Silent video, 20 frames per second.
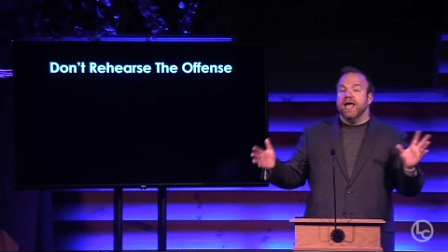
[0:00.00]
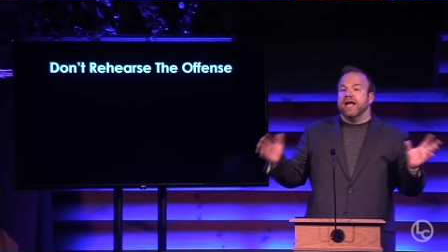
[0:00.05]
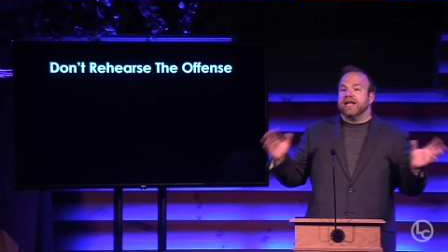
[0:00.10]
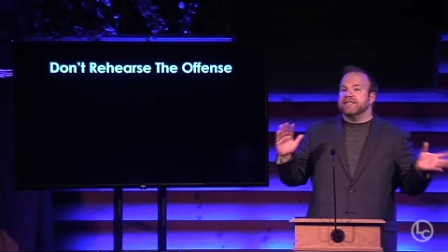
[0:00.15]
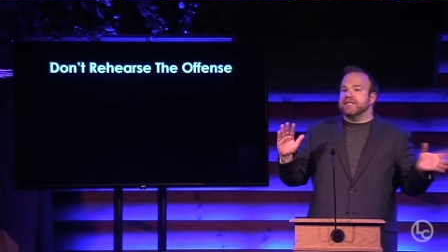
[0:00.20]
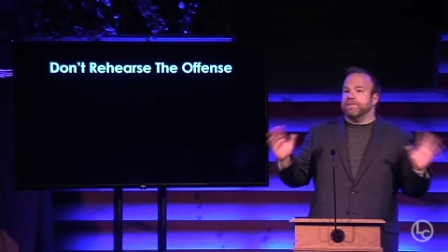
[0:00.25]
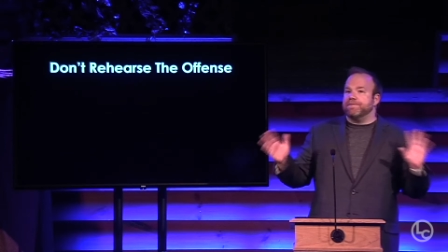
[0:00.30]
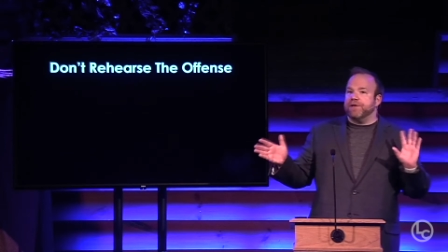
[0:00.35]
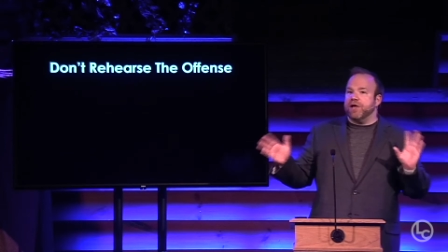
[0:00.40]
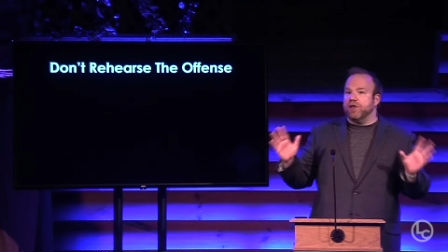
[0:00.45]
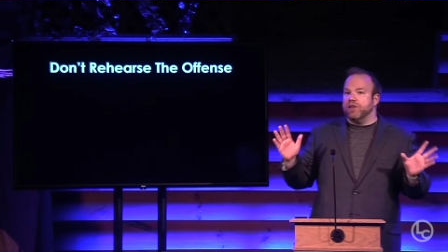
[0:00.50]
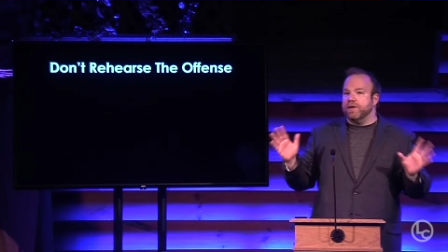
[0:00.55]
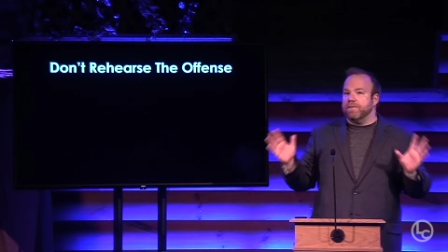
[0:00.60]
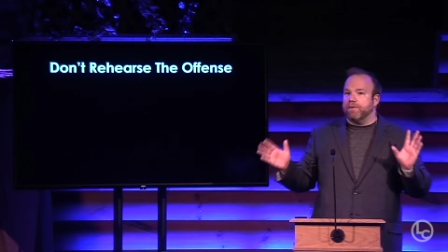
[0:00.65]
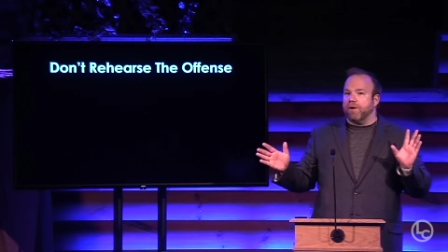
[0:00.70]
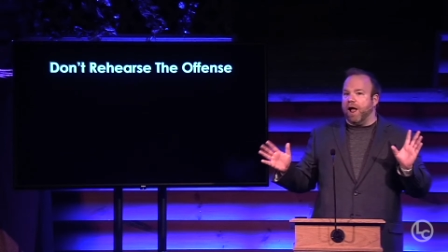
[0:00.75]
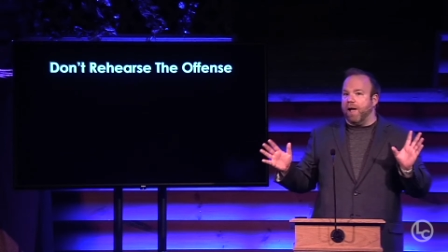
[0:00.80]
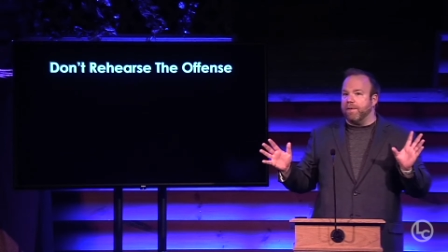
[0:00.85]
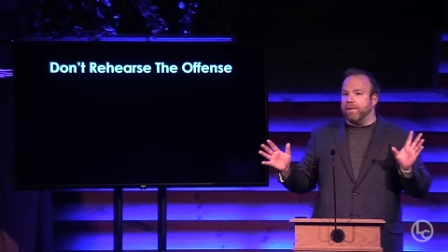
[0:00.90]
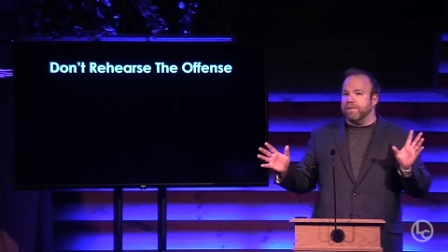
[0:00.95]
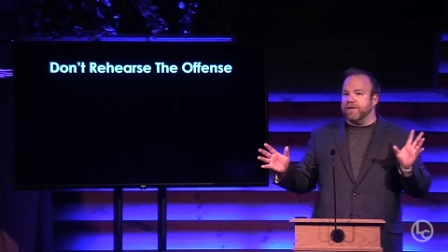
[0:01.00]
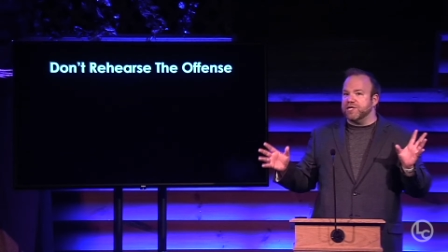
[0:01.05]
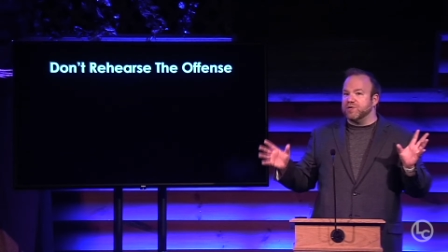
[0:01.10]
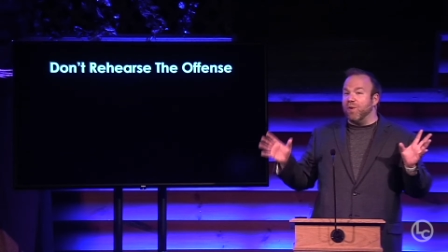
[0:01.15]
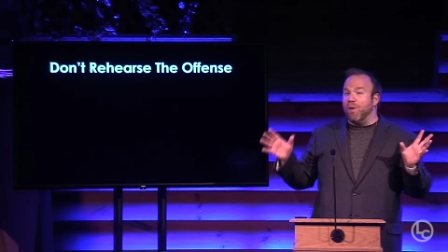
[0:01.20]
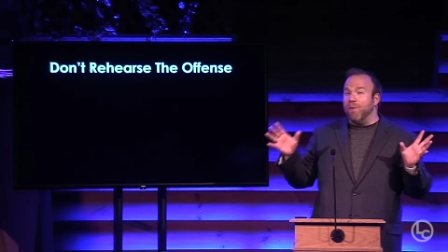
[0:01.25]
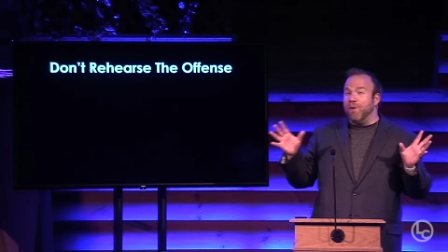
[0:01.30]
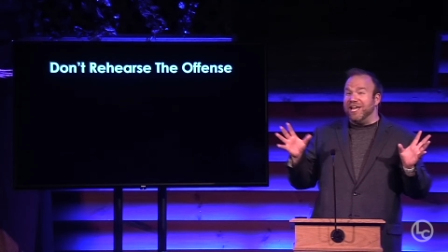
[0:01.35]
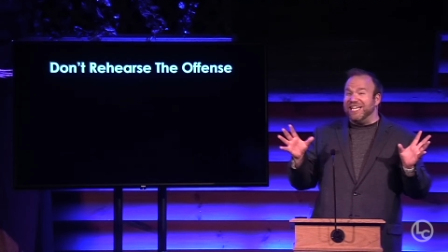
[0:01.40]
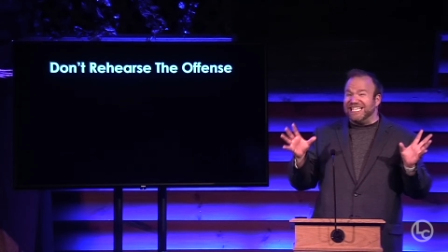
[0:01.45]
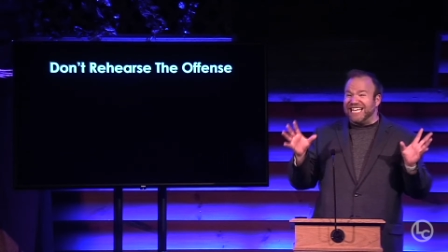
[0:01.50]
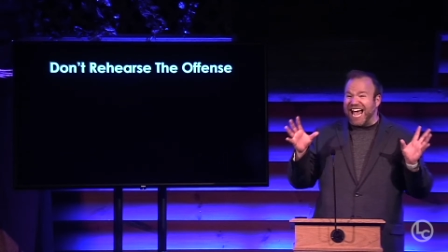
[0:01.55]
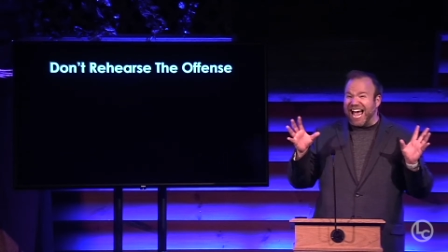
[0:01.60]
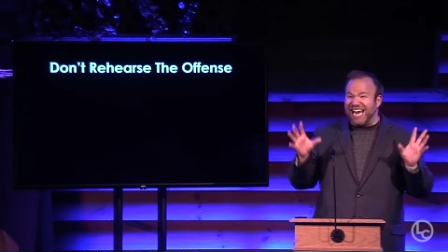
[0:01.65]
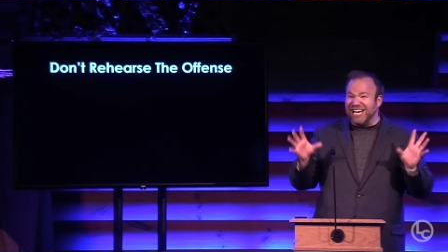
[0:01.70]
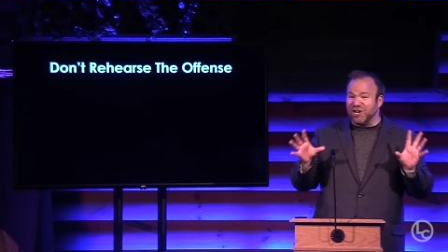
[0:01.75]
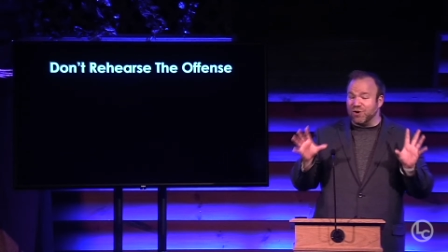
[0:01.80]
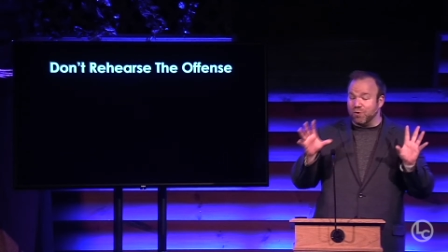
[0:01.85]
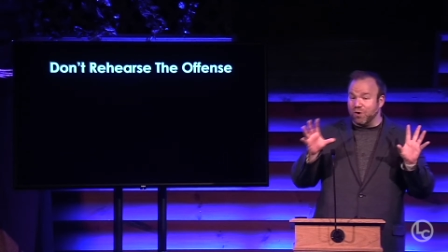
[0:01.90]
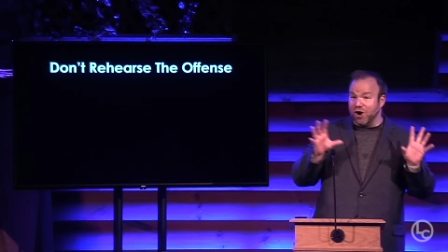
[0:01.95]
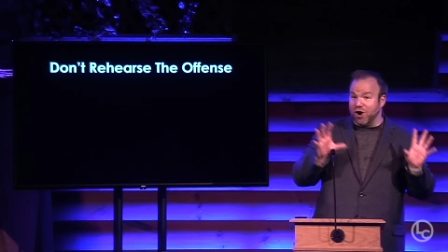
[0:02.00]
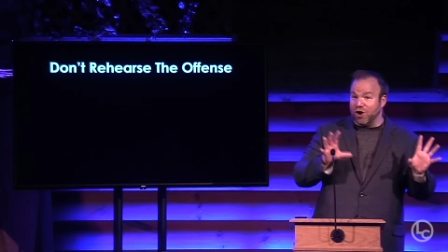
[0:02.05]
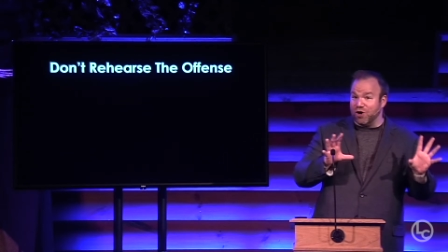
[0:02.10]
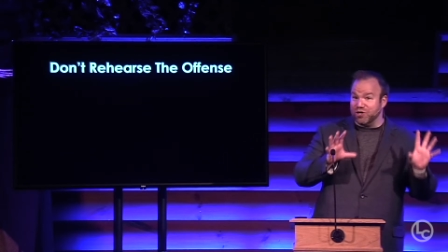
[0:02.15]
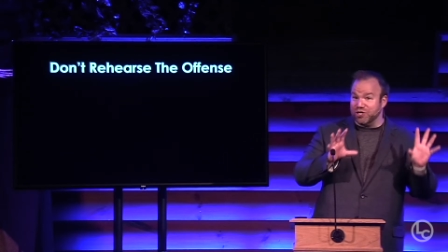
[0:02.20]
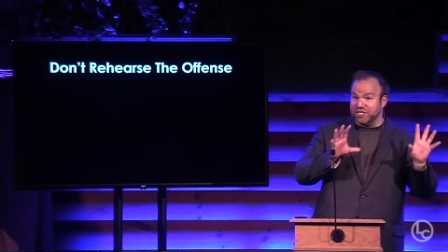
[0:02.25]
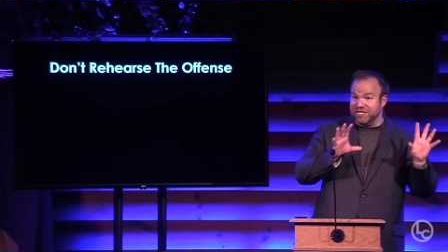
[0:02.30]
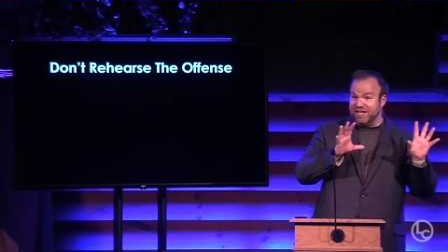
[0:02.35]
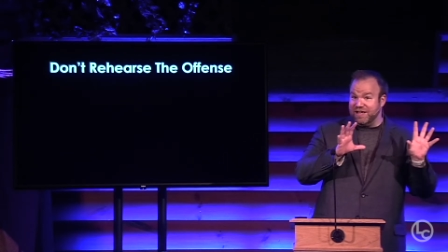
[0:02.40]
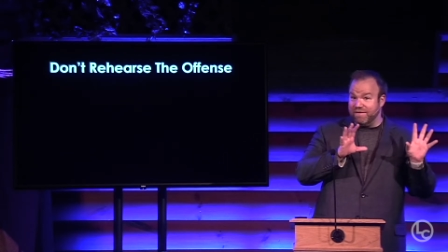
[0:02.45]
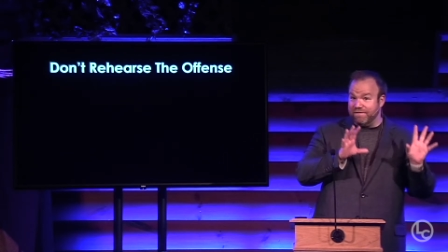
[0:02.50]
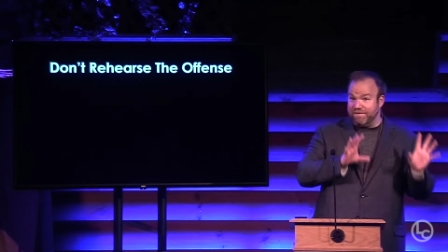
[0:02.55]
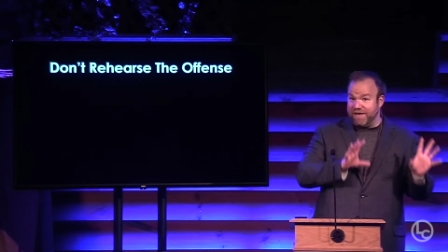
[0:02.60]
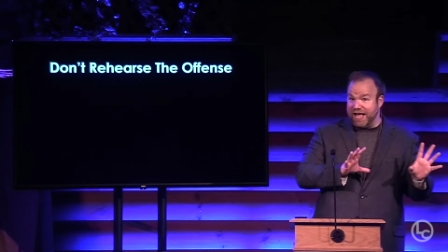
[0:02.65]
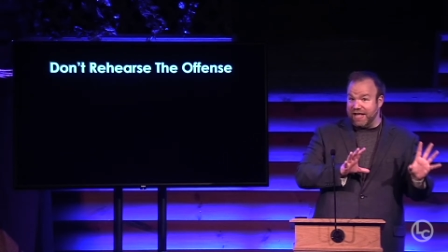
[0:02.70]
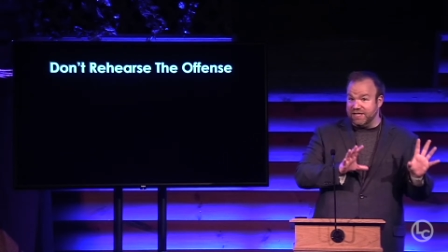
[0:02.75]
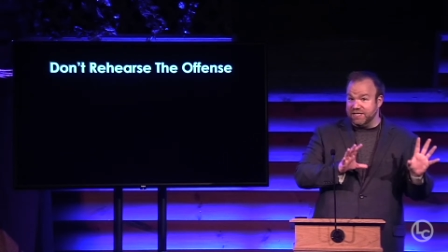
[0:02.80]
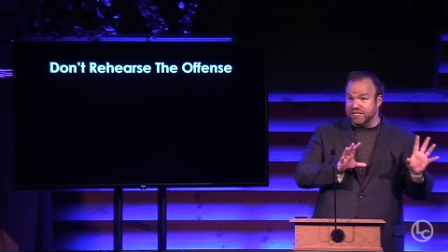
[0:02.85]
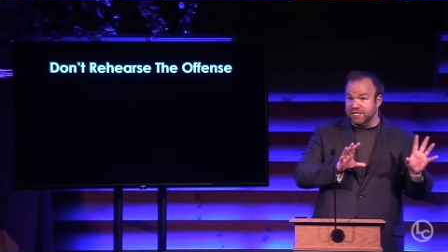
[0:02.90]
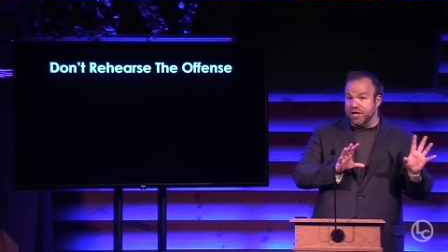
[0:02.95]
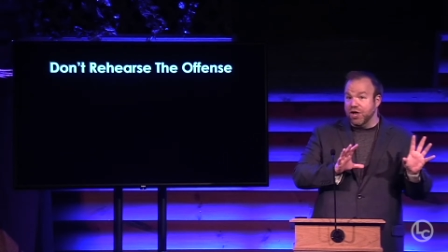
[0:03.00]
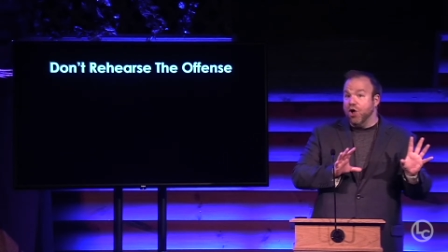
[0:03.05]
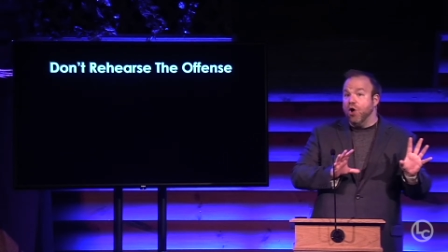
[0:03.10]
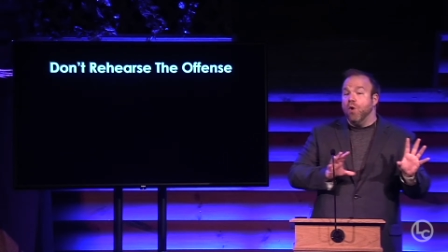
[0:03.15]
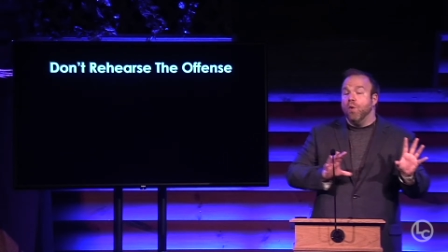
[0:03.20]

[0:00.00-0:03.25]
Except the only problem is when we tend to rehearse the offense,